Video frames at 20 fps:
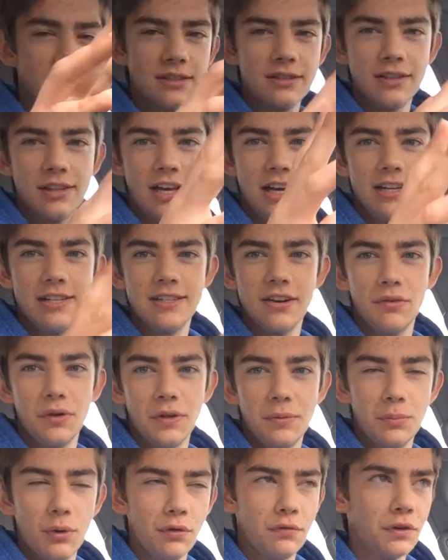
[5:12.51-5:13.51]
because it lights
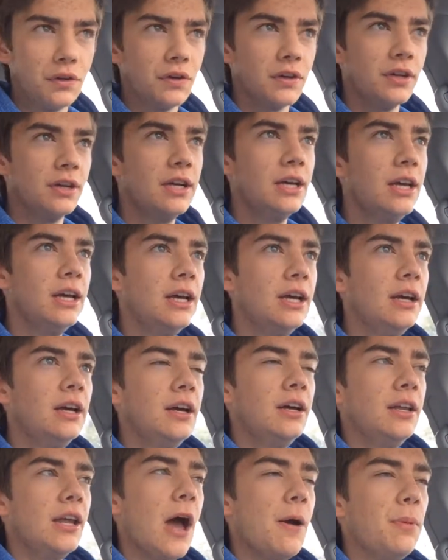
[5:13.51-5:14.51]
everything perfectly.
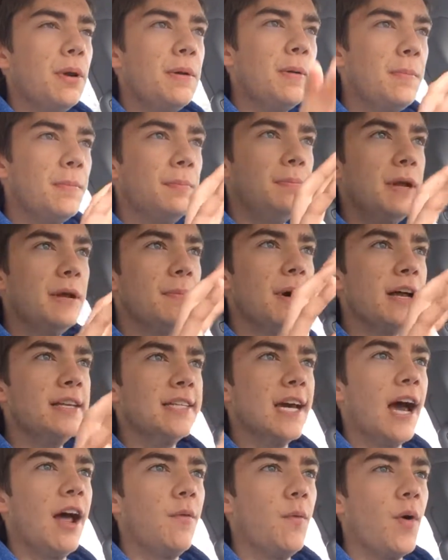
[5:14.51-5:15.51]
Yeah, but me and my
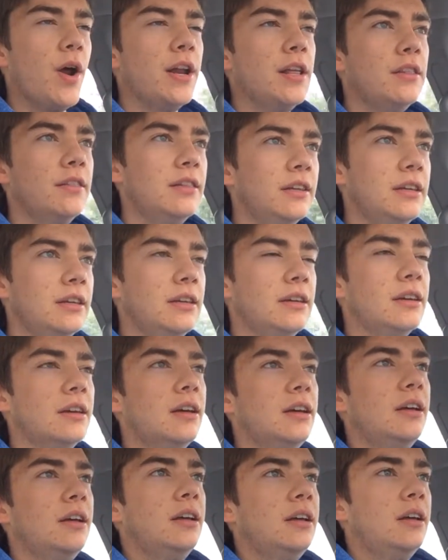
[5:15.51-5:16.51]
dad went in the
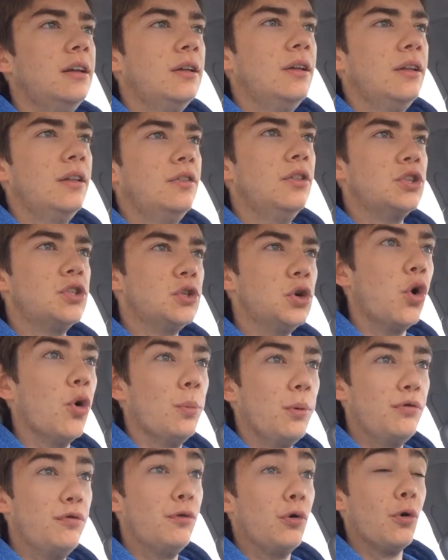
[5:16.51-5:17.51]

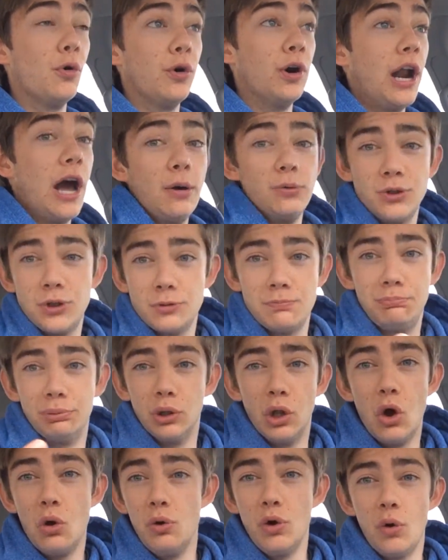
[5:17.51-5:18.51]
store before, and I was just
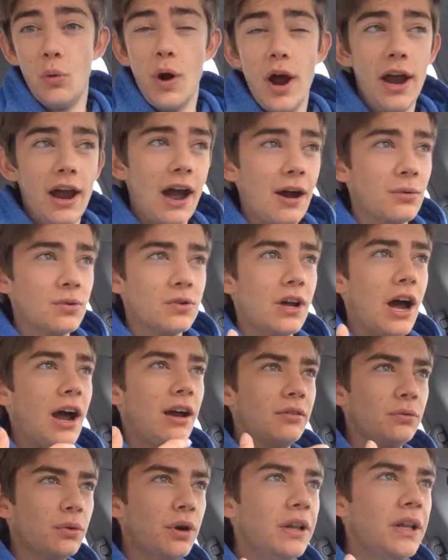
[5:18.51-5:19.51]
blown away.
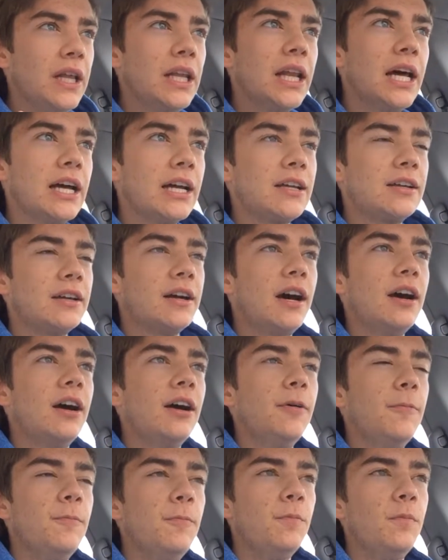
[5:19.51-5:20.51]
I really like
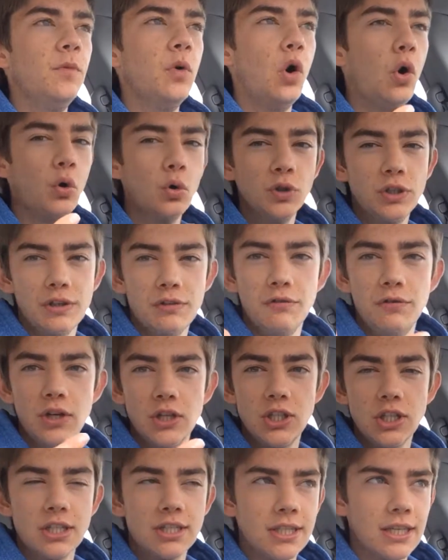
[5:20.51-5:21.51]
old and
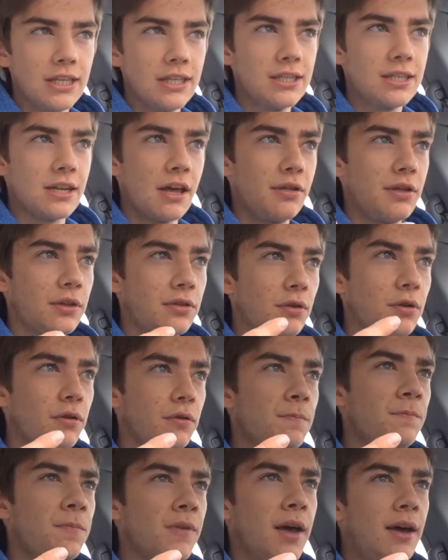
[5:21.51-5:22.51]
vintage things. I think
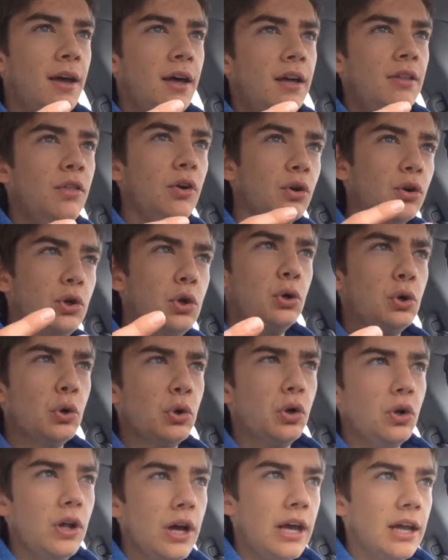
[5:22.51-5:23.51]
they're
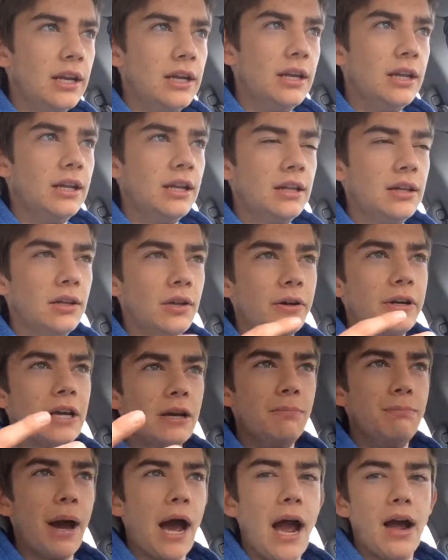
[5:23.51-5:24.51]
cool, and
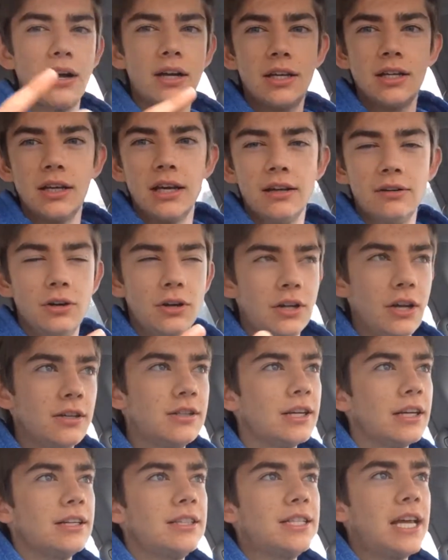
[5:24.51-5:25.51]
looking back,
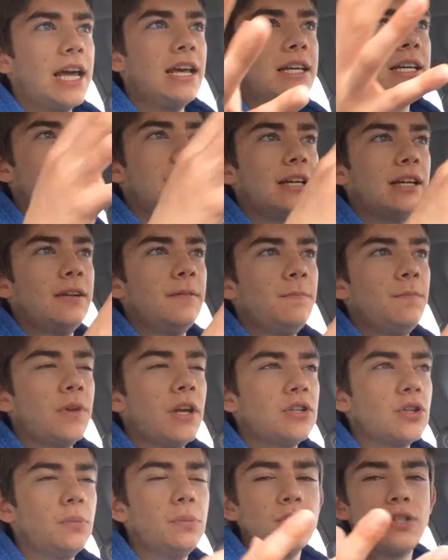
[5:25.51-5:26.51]
it's like
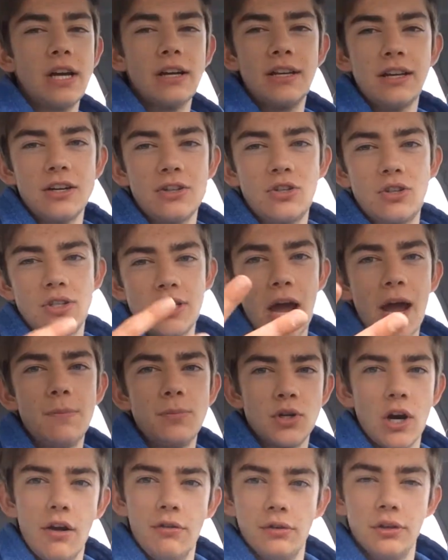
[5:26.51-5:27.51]
it's almost like a
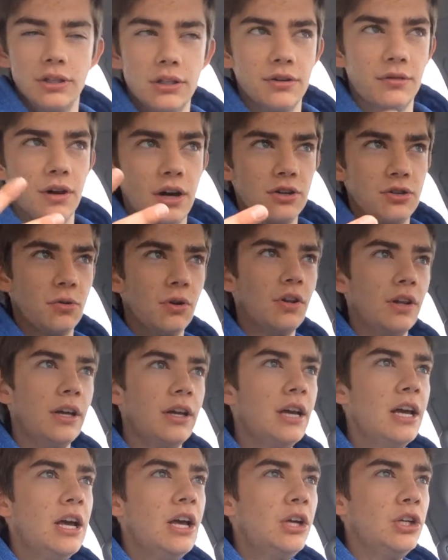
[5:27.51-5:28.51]
time traveling device,
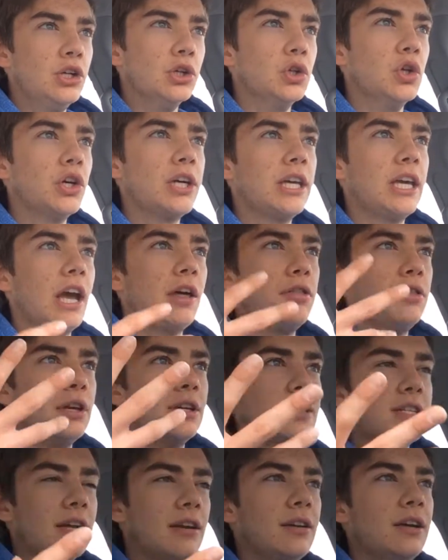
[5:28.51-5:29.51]
really. You're looking at
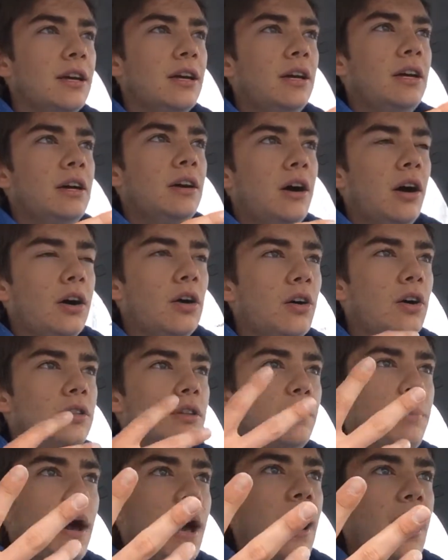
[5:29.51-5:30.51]
things that are
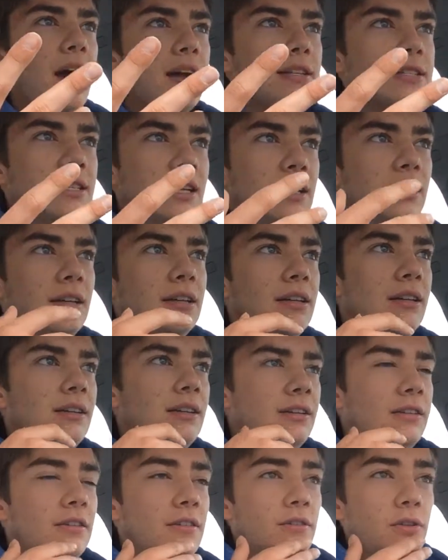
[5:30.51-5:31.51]
in the past, and
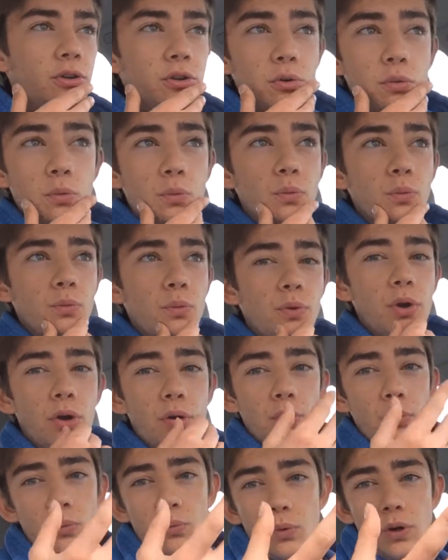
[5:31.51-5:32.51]
they
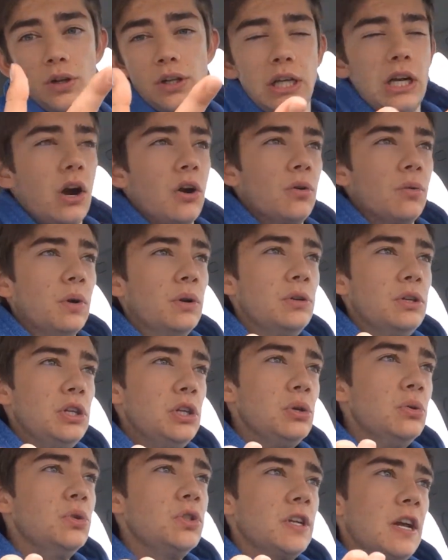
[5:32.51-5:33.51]
really aren't really
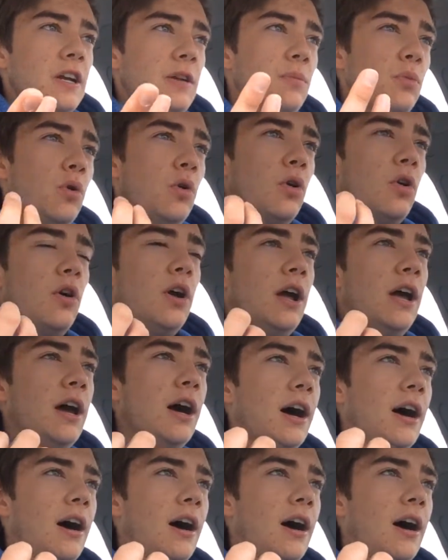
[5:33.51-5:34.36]
used anymore.